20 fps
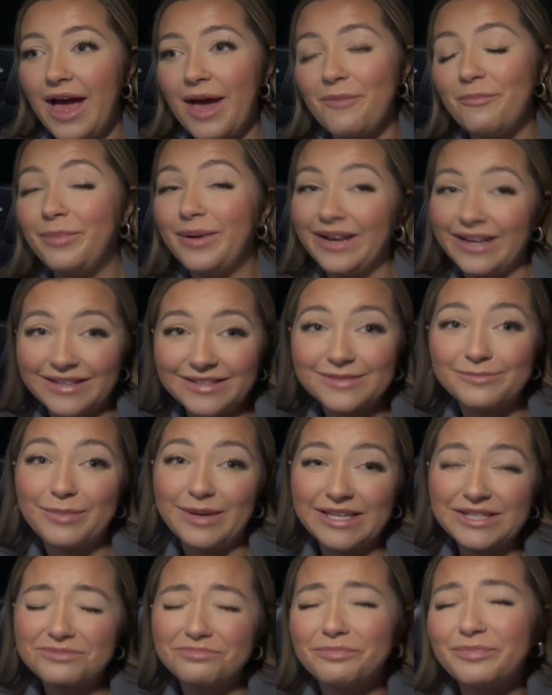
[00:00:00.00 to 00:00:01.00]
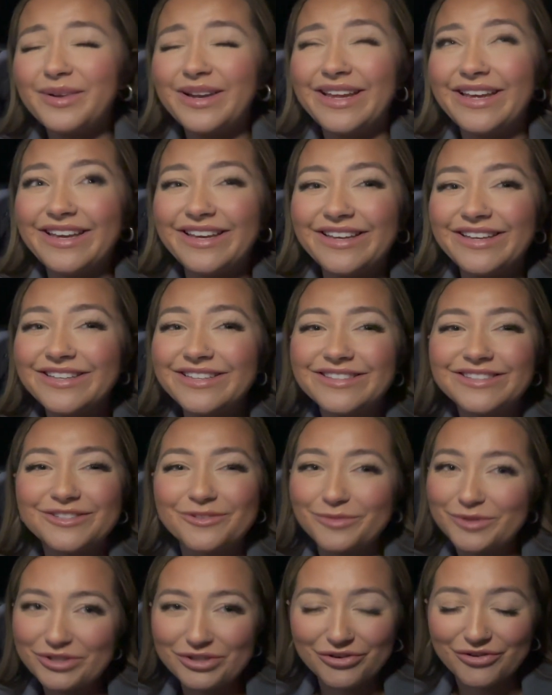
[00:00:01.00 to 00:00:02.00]
And please, please, please
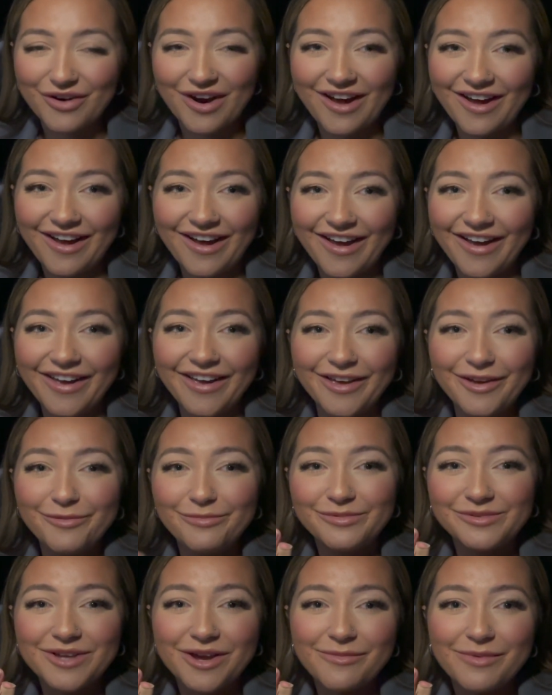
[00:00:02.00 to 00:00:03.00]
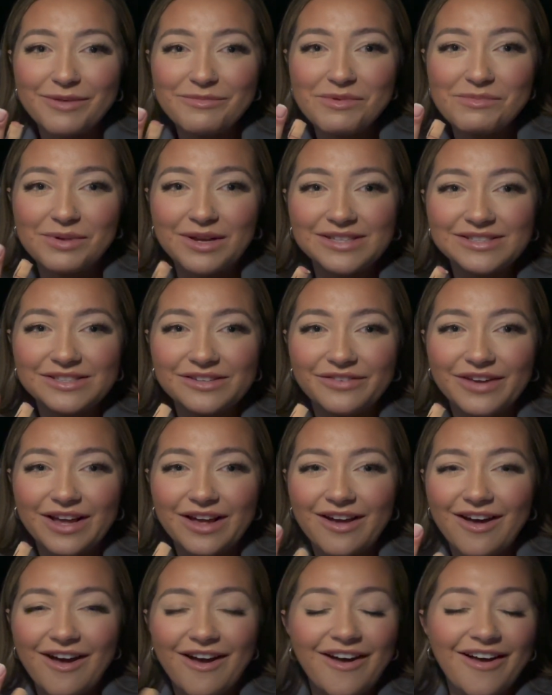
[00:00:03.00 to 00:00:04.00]
subscribe. Don't mind my plaster
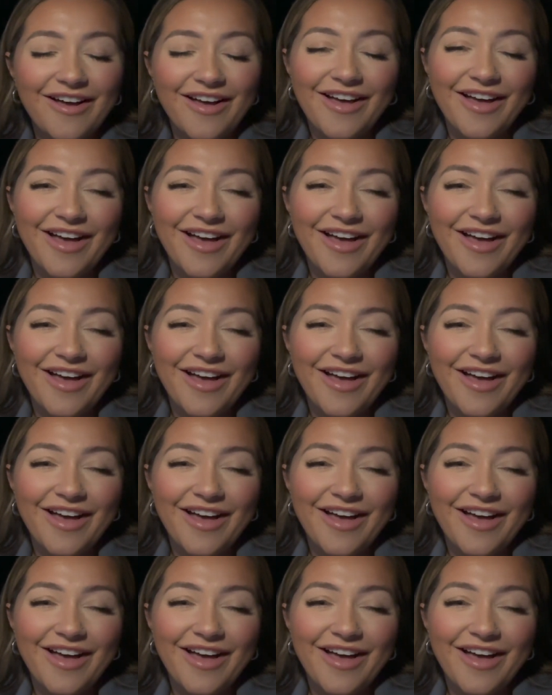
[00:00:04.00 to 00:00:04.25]
finger.